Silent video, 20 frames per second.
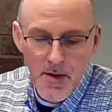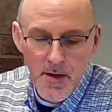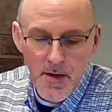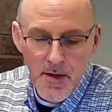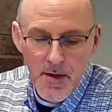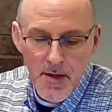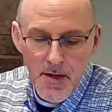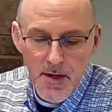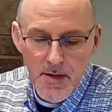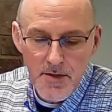
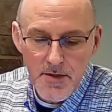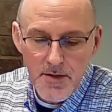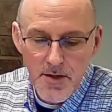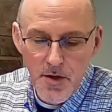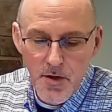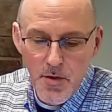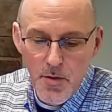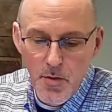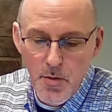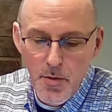And
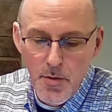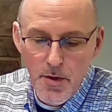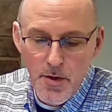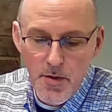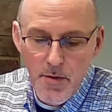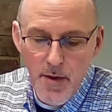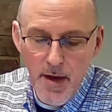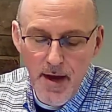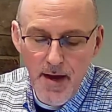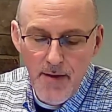so
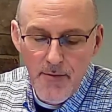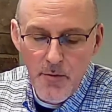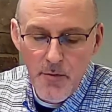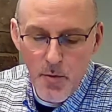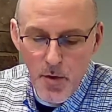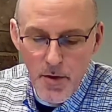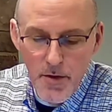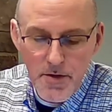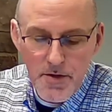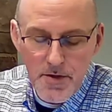you have
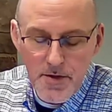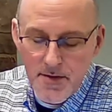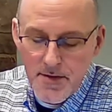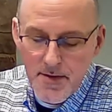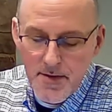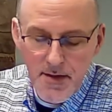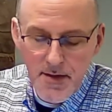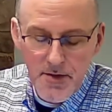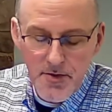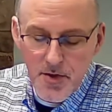
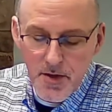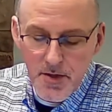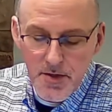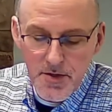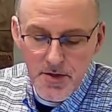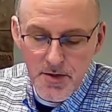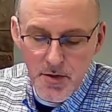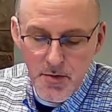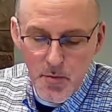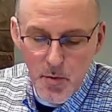
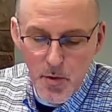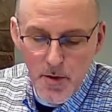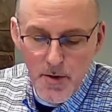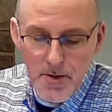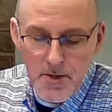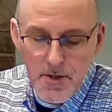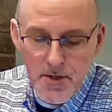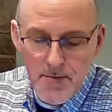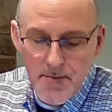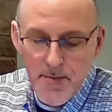instructions on
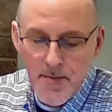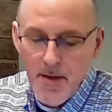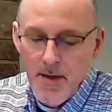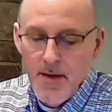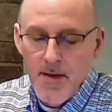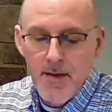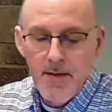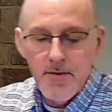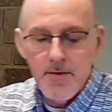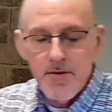worship.
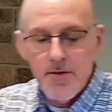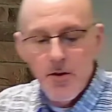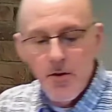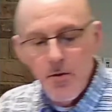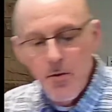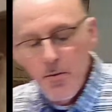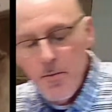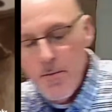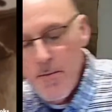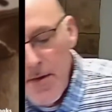
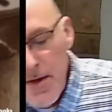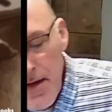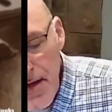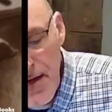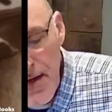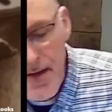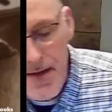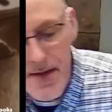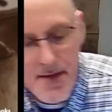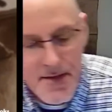So
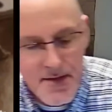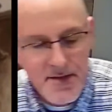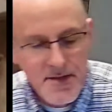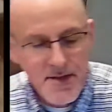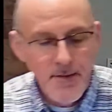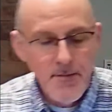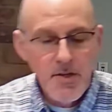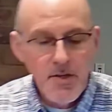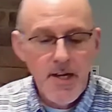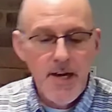
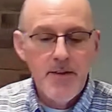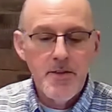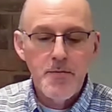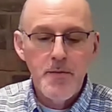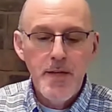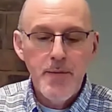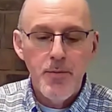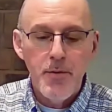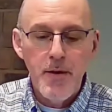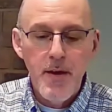sometimes
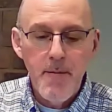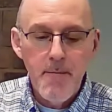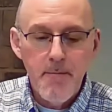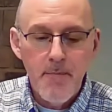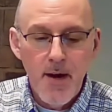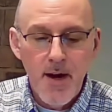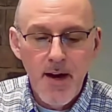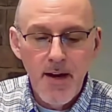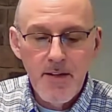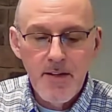people get
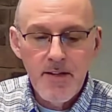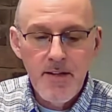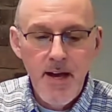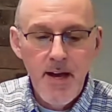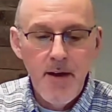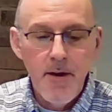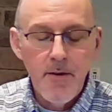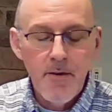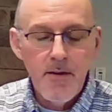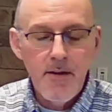bogged
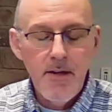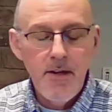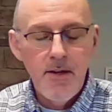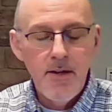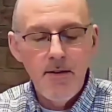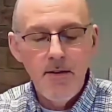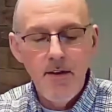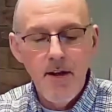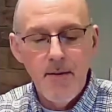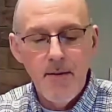down
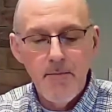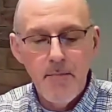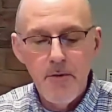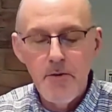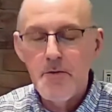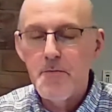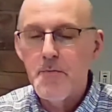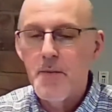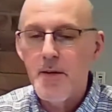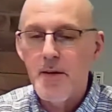in
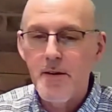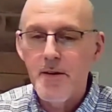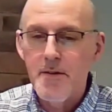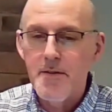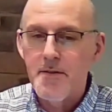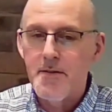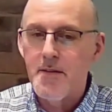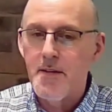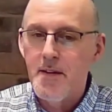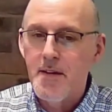numbers
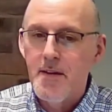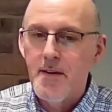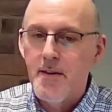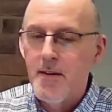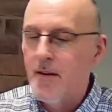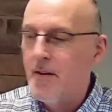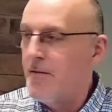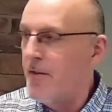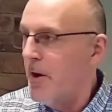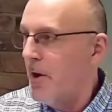because
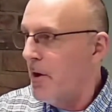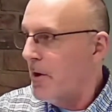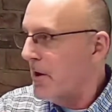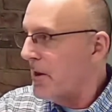of all of